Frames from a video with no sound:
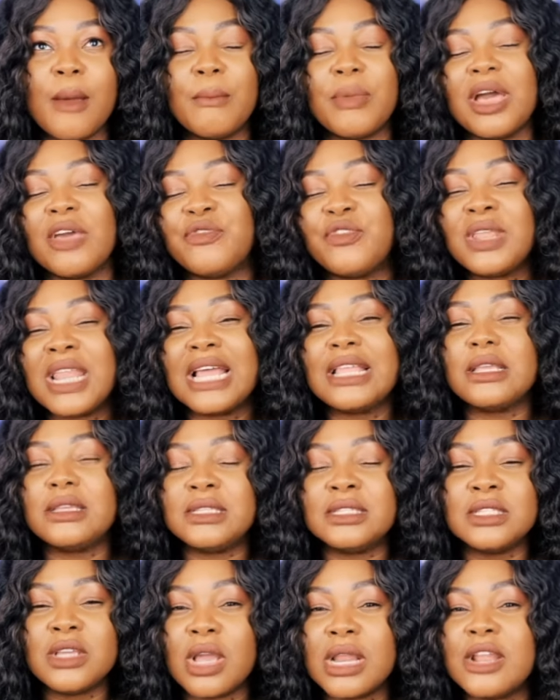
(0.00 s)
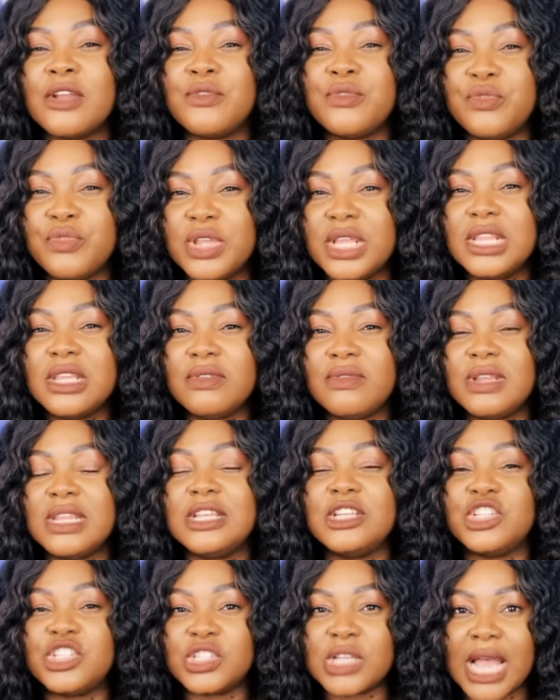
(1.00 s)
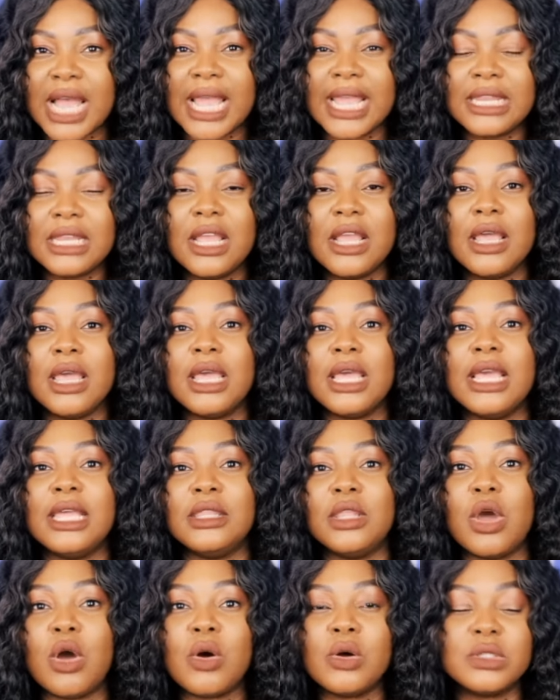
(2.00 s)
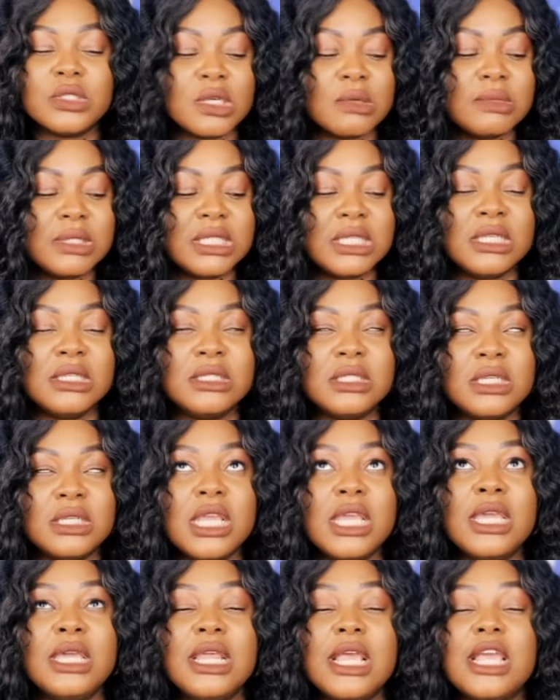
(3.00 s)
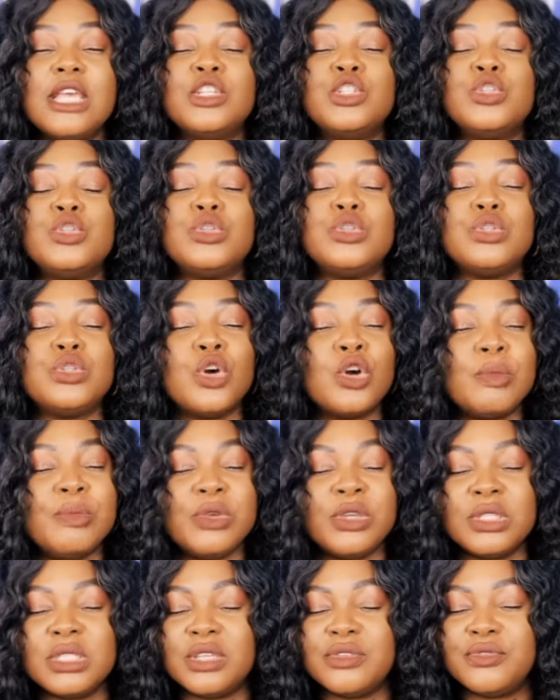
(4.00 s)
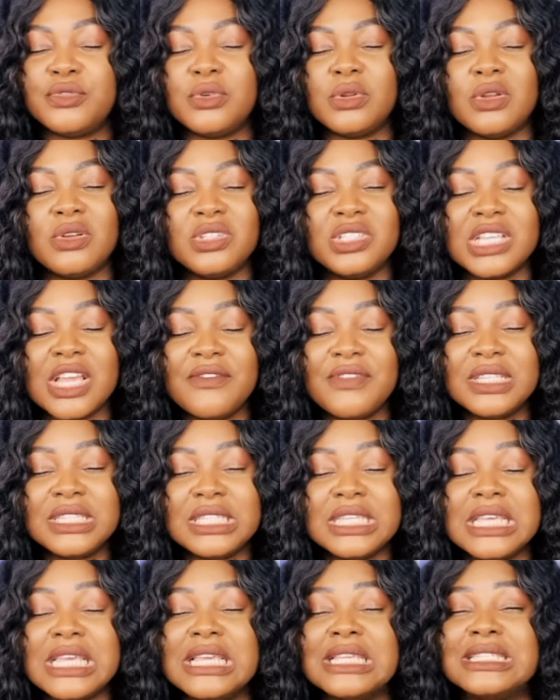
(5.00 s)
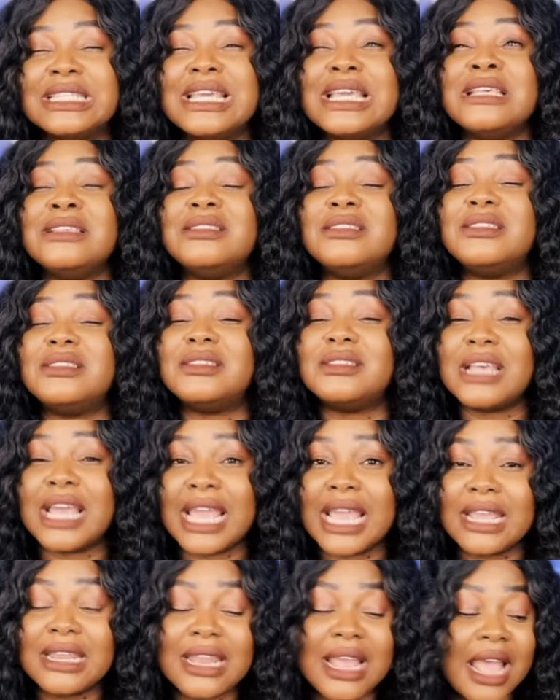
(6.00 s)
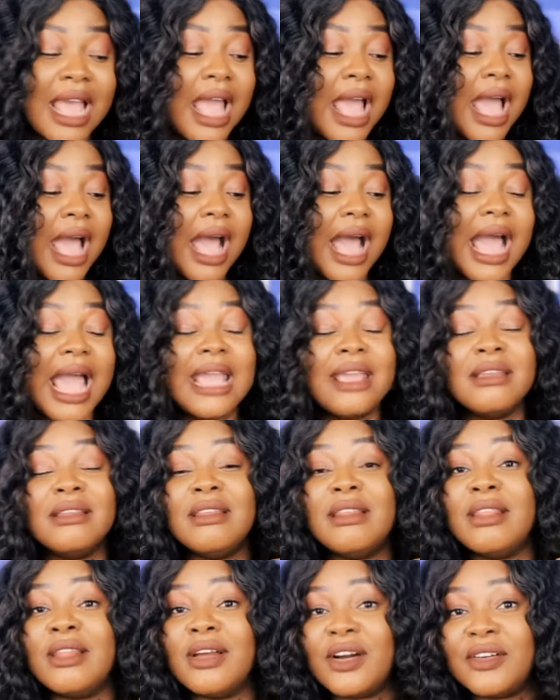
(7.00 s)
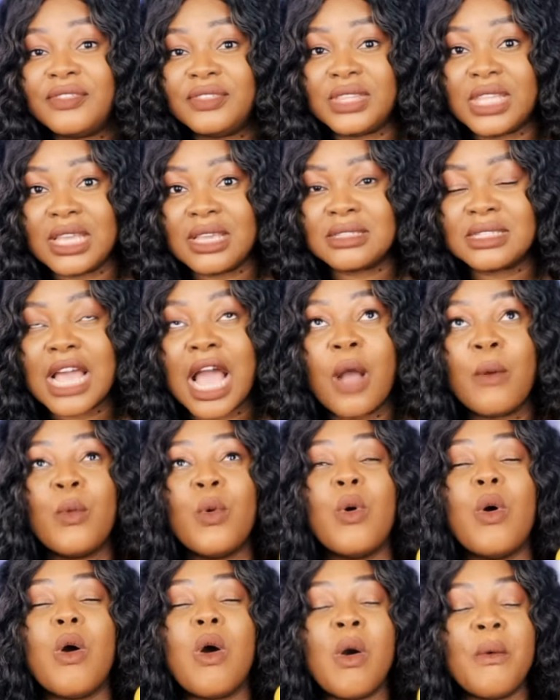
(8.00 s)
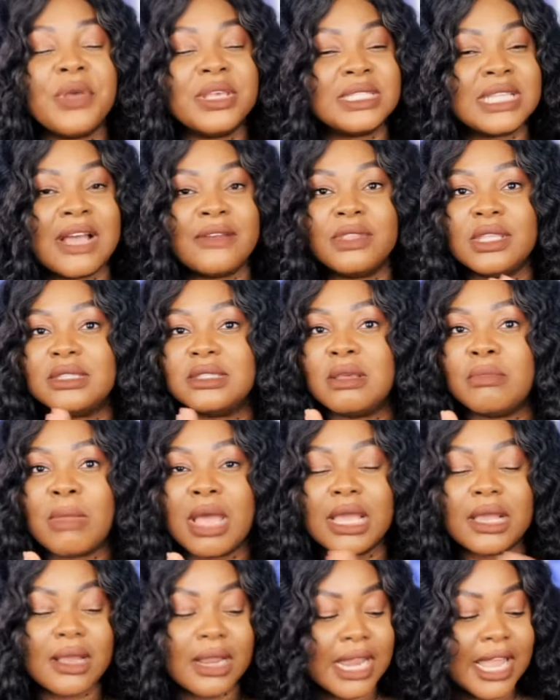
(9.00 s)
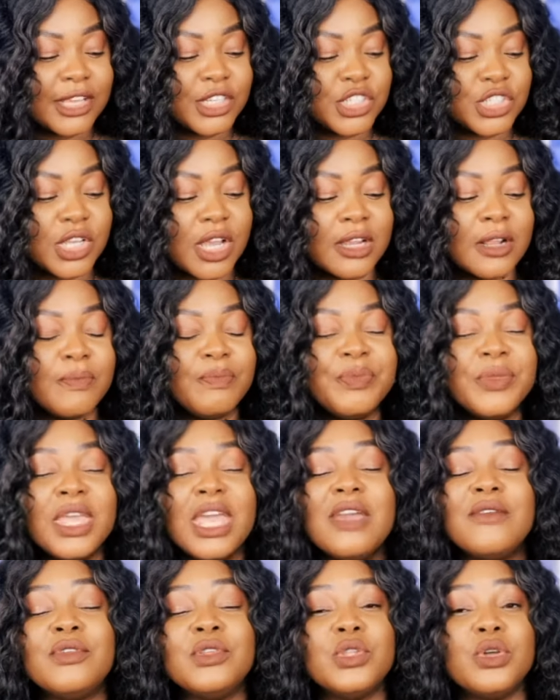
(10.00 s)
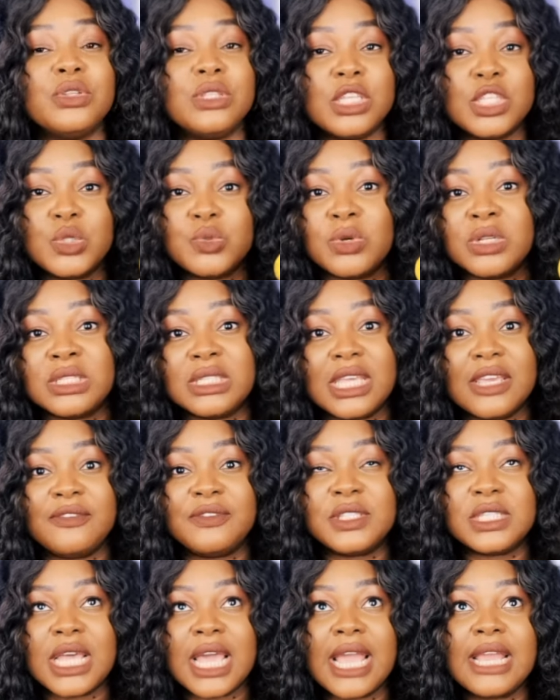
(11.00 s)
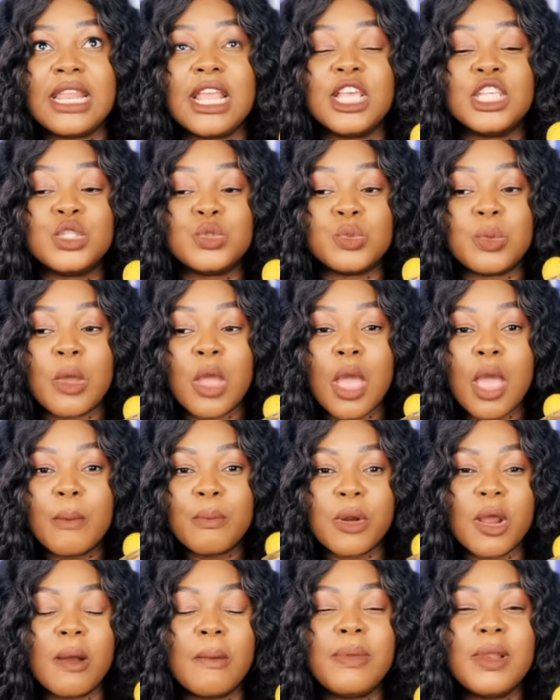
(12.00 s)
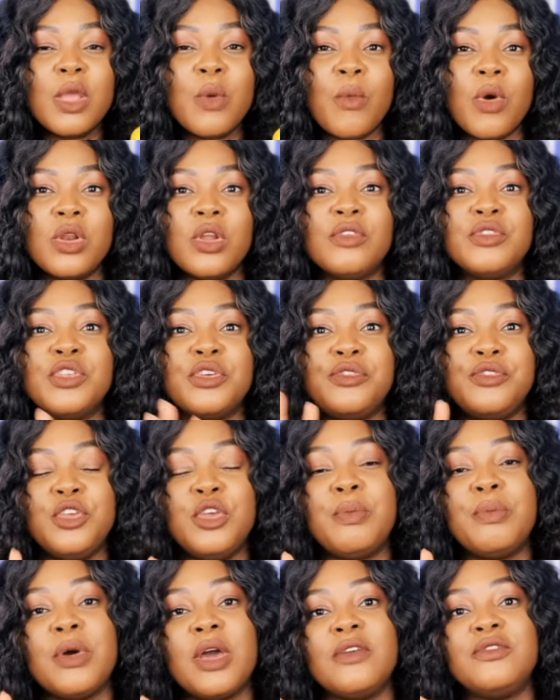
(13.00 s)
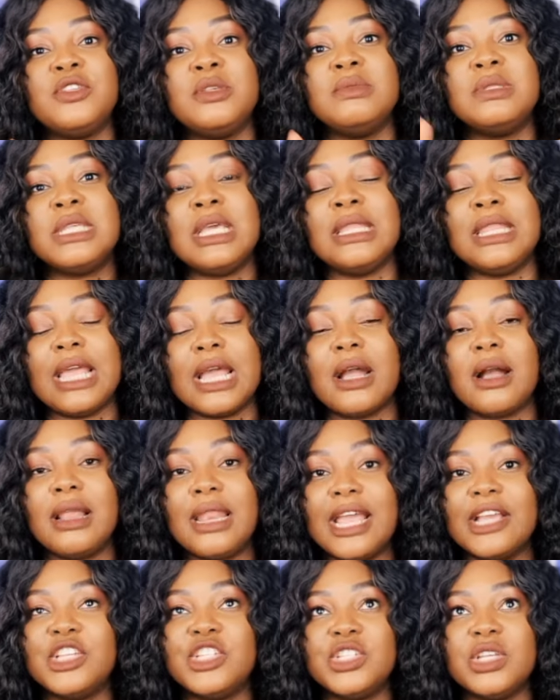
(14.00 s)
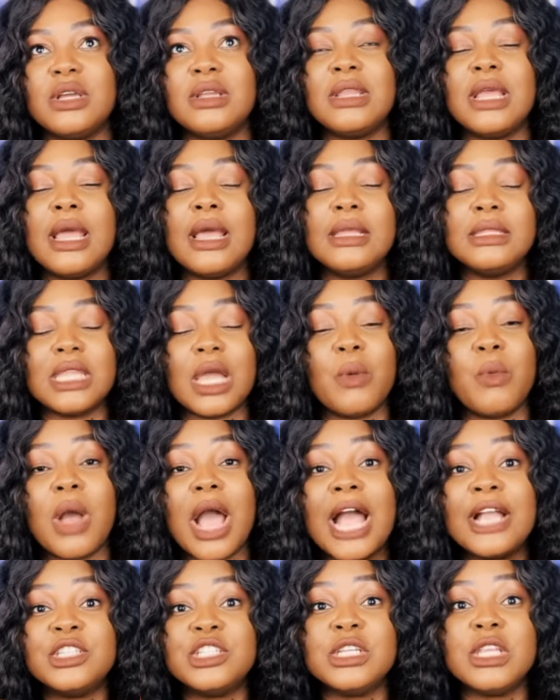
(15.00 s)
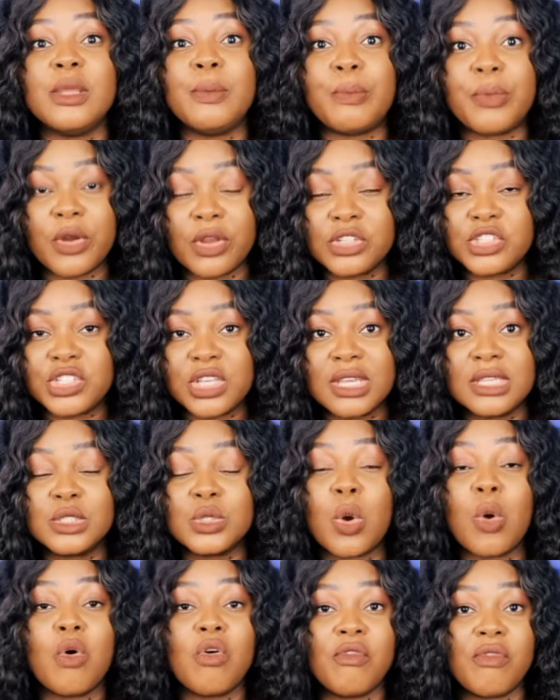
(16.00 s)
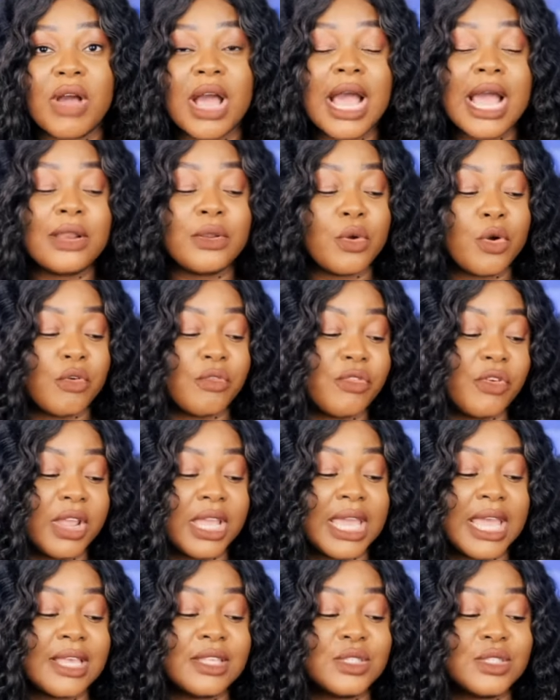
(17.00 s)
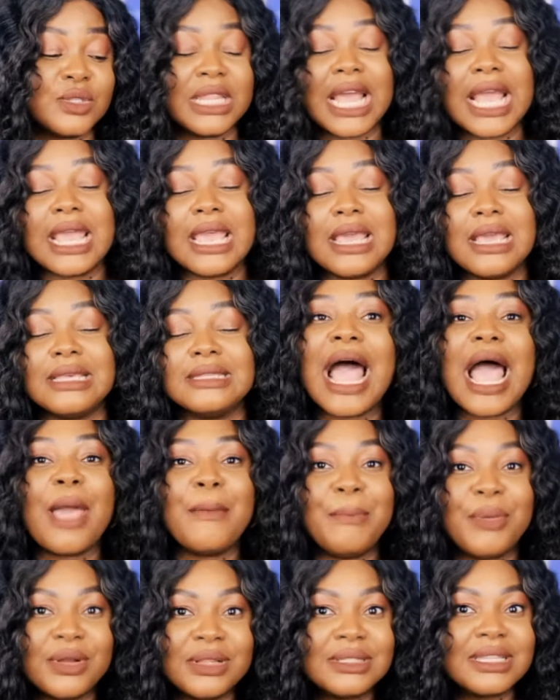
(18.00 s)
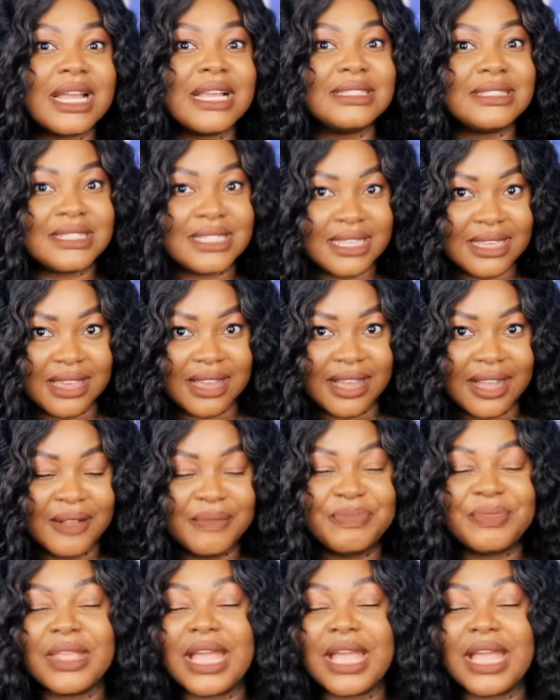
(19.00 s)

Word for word: but I feel like this is going to really shine in the autumn season. It is so beautiful. Longevity is insane. I love this. I will always have this in my collection. Even though this was gifted, it's probably one of the few perfumes in their collection that will actually purchase over and over again. So that is Abundantia